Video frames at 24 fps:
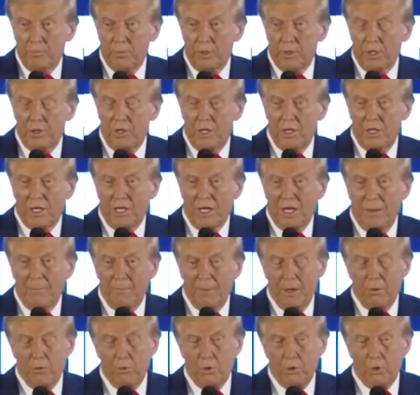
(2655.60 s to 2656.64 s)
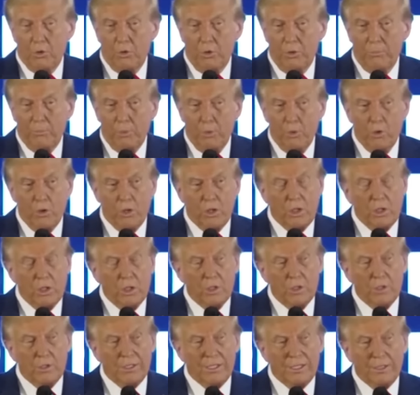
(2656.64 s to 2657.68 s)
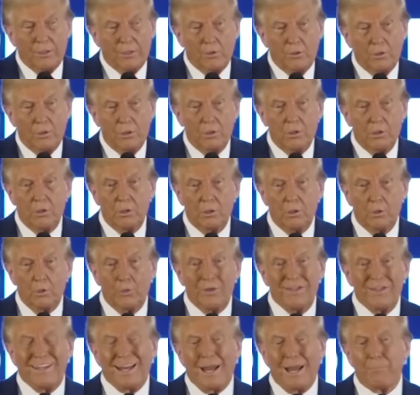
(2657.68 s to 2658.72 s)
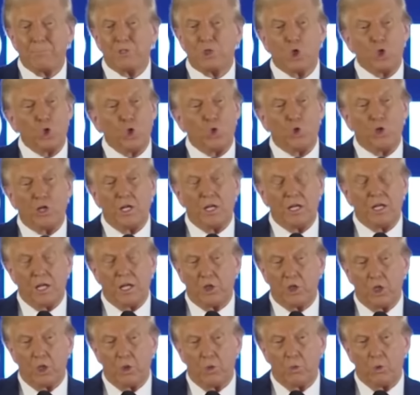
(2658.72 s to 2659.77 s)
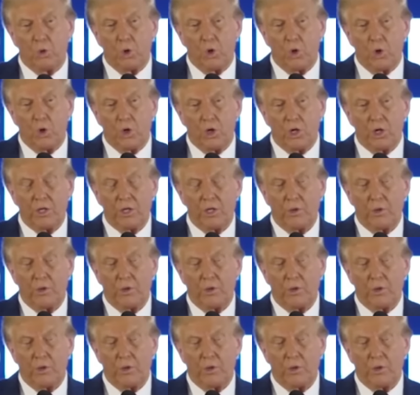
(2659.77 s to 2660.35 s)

And then they came out with a report that we did absolutely nothing wrong.